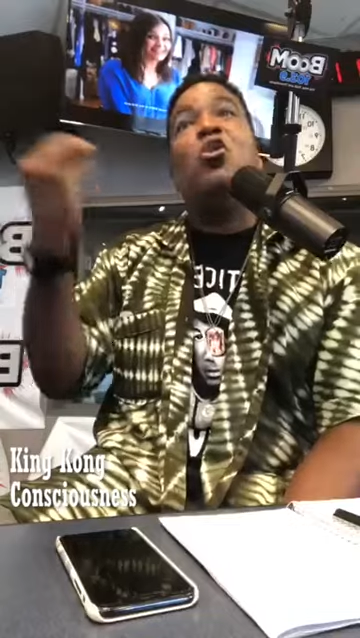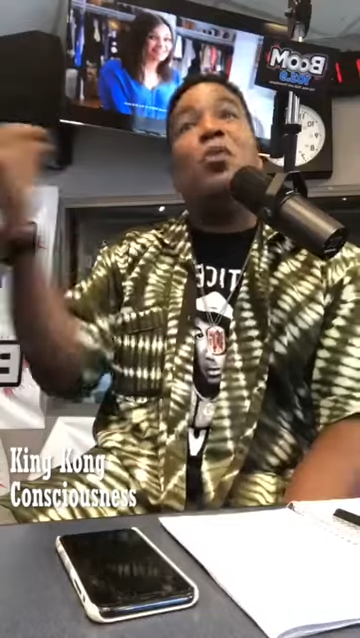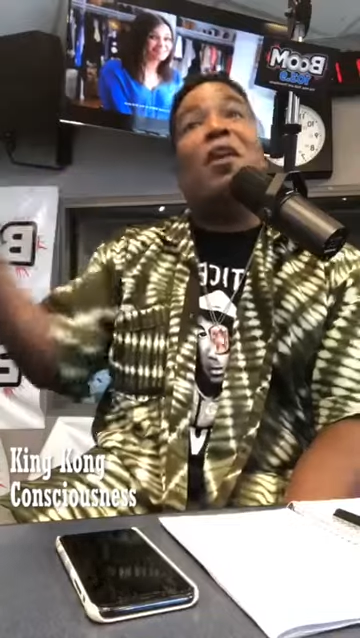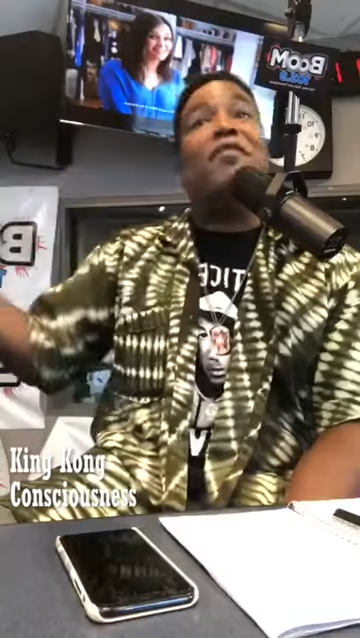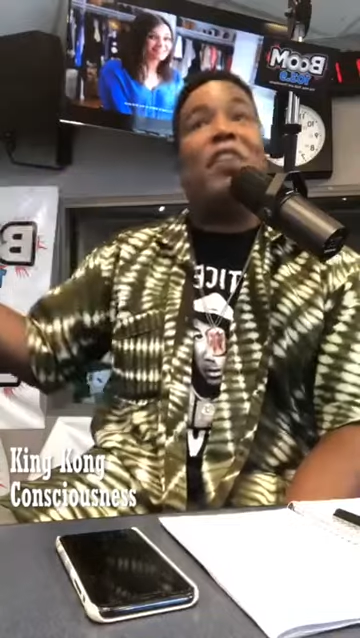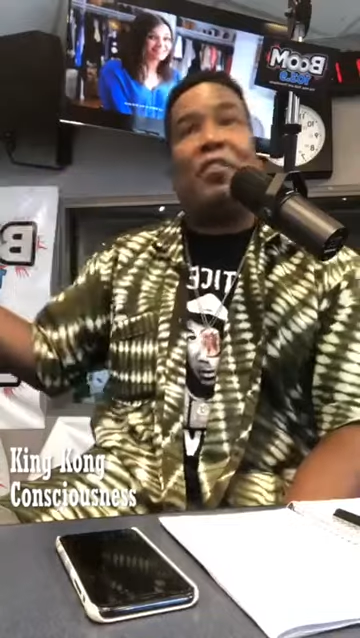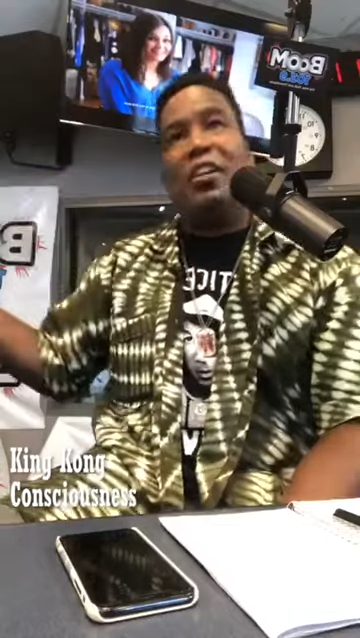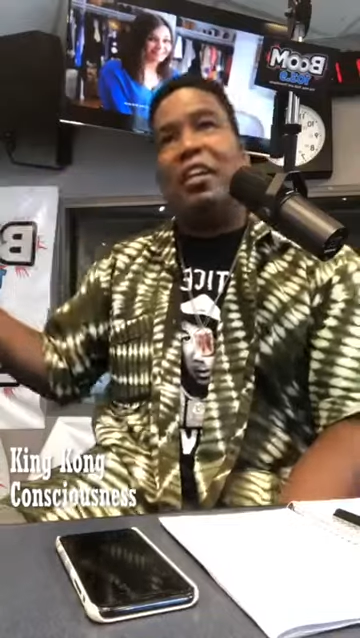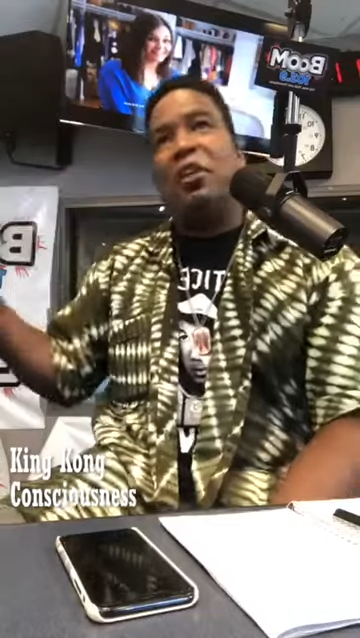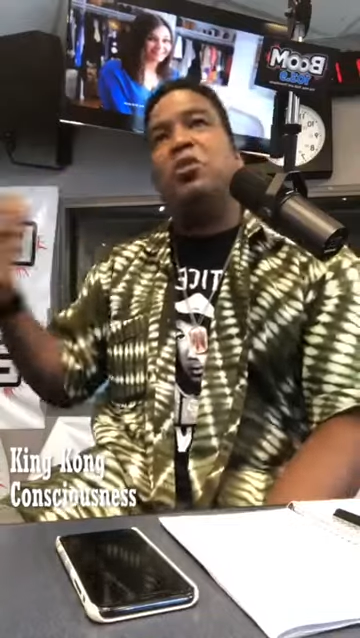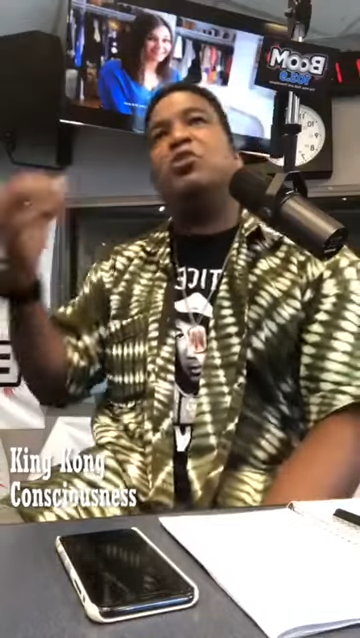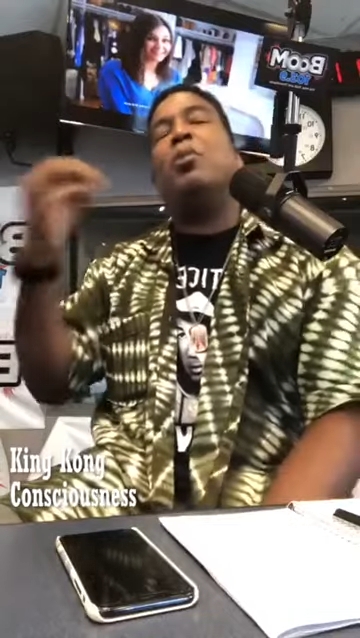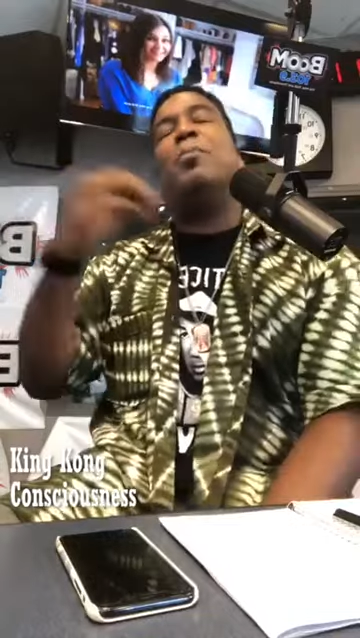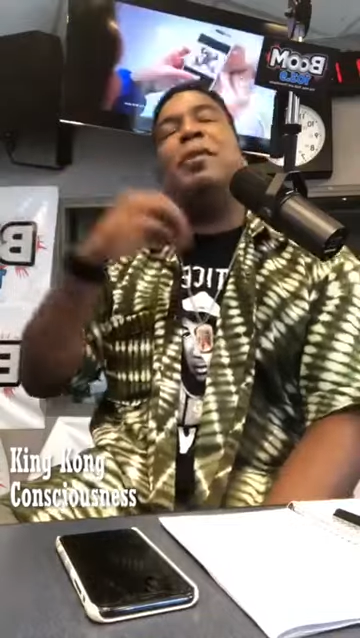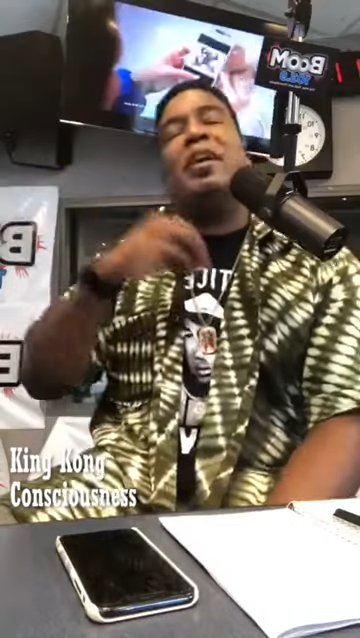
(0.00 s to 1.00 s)
who I'm very
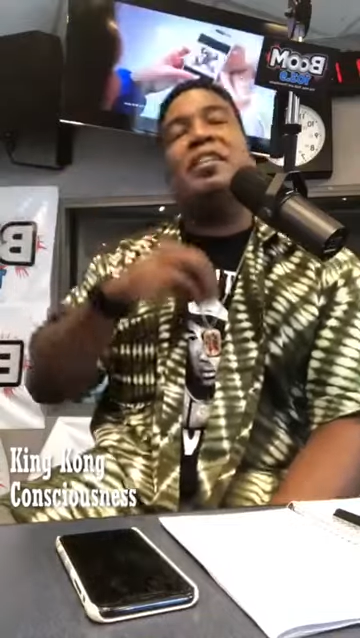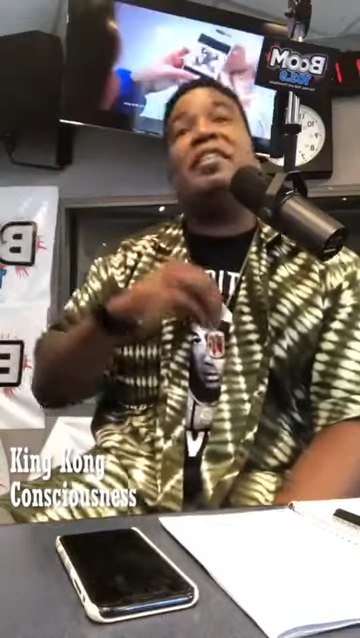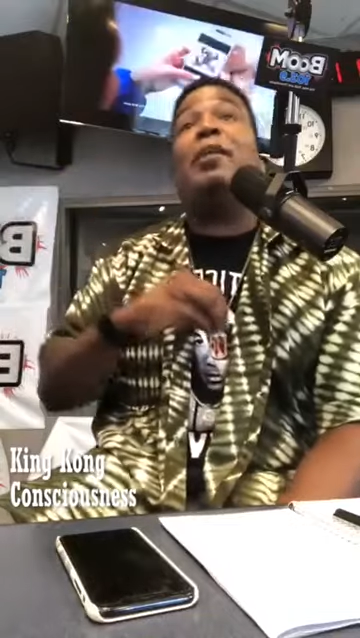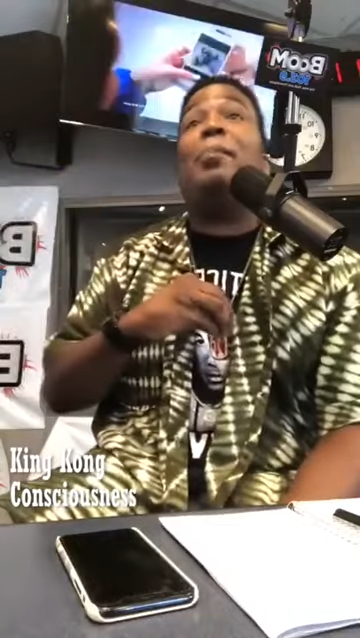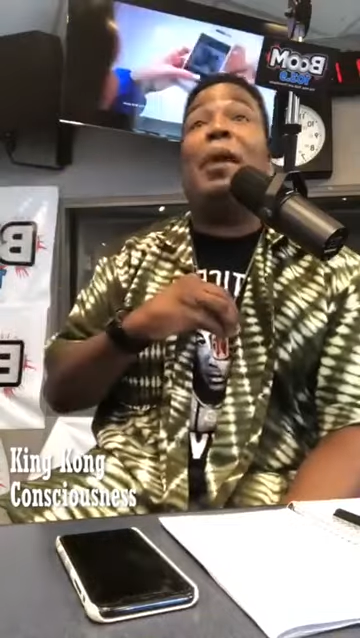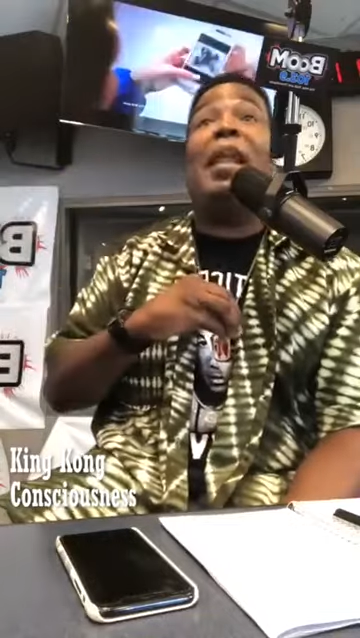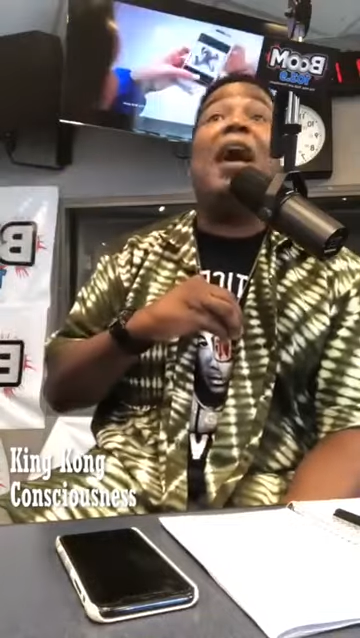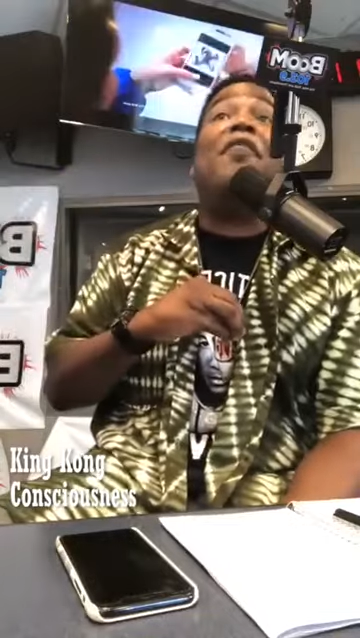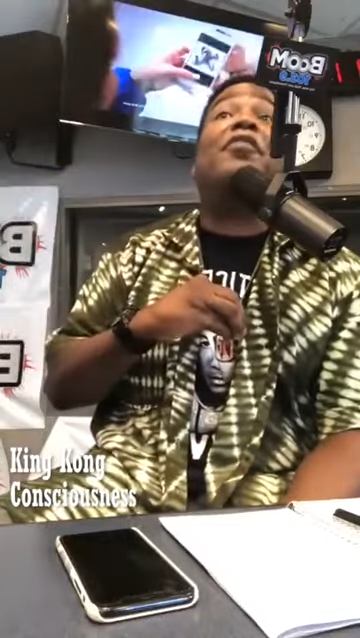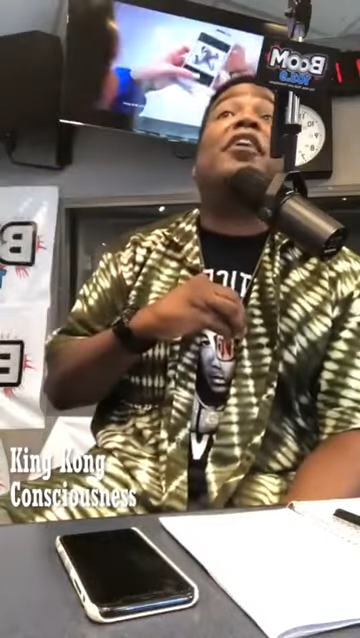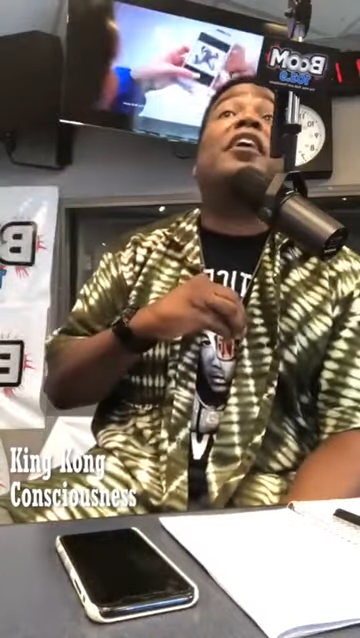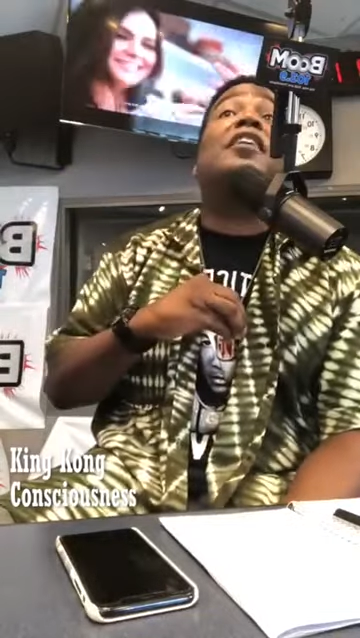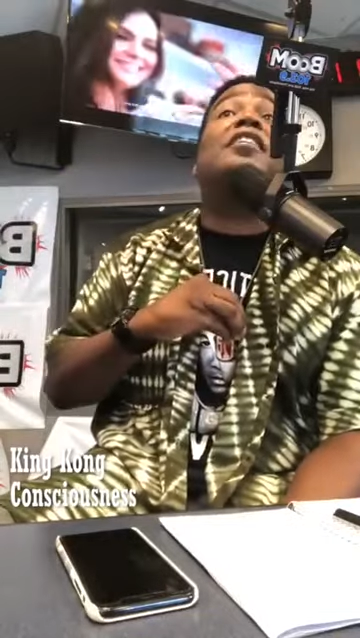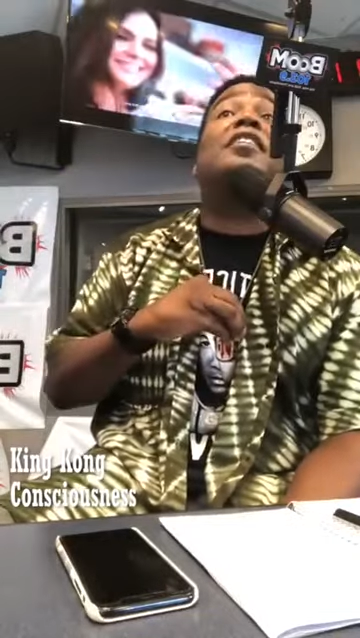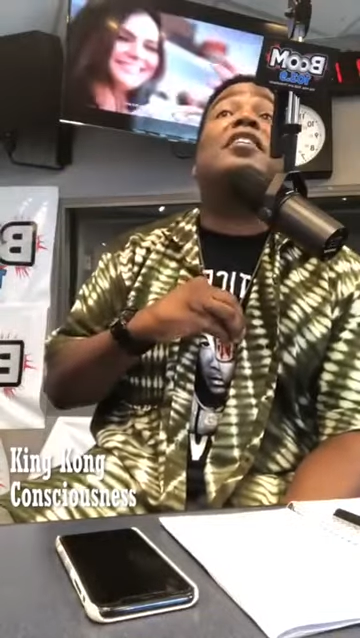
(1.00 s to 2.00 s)
close with because they're
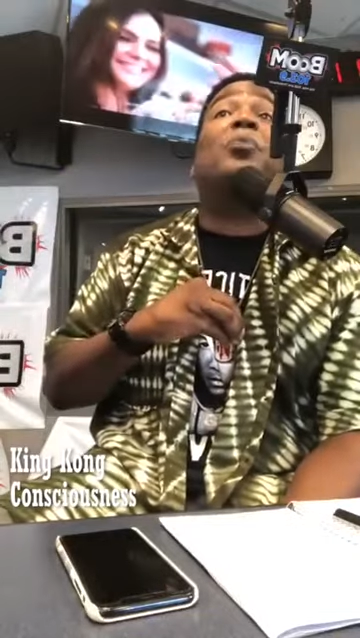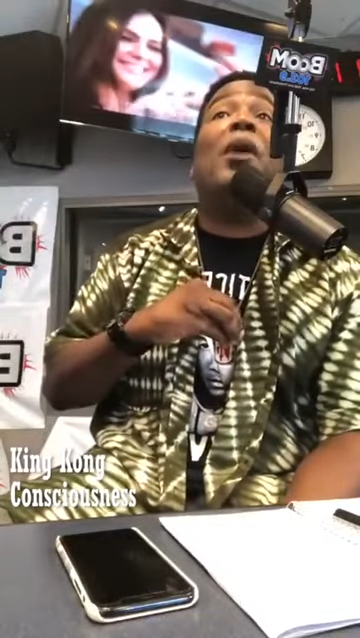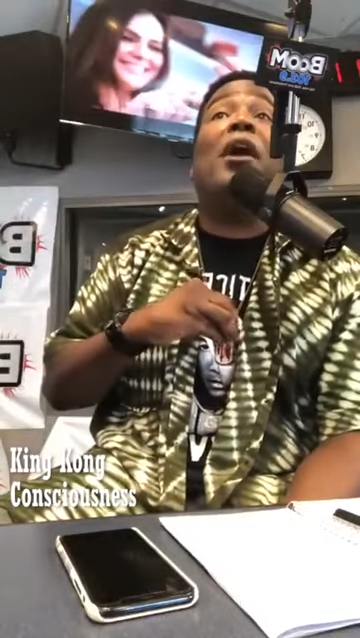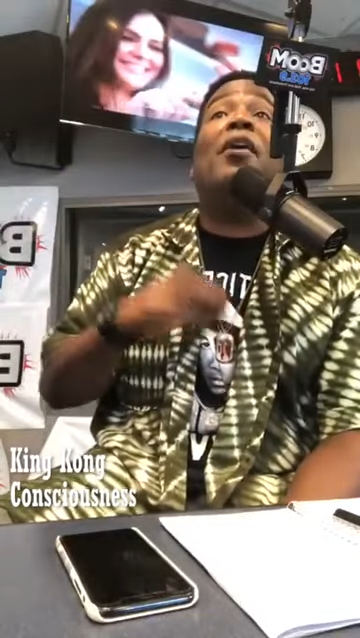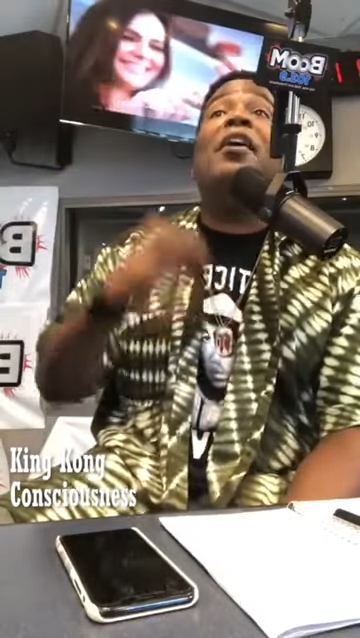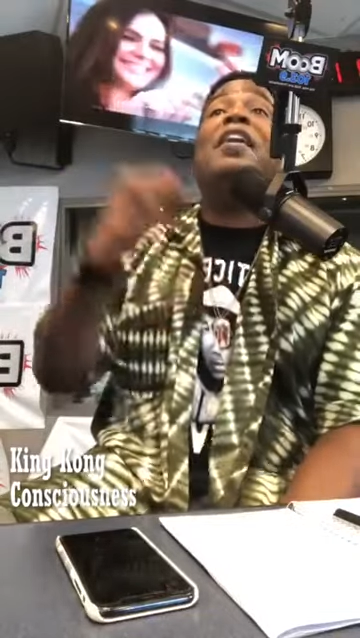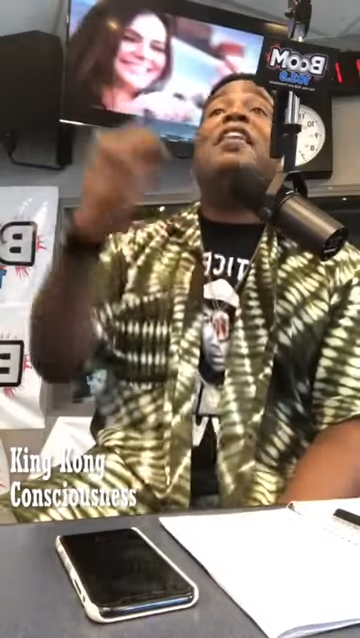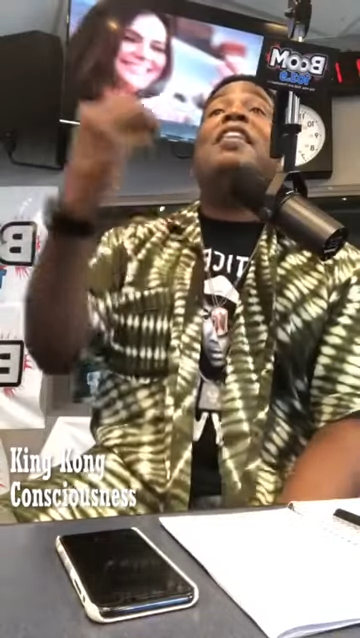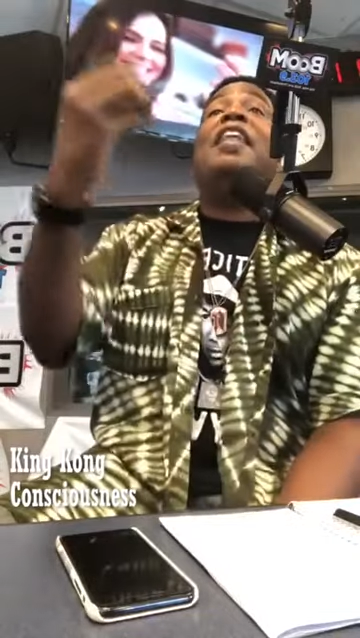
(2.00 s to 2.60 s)
Pan-Africanists as well,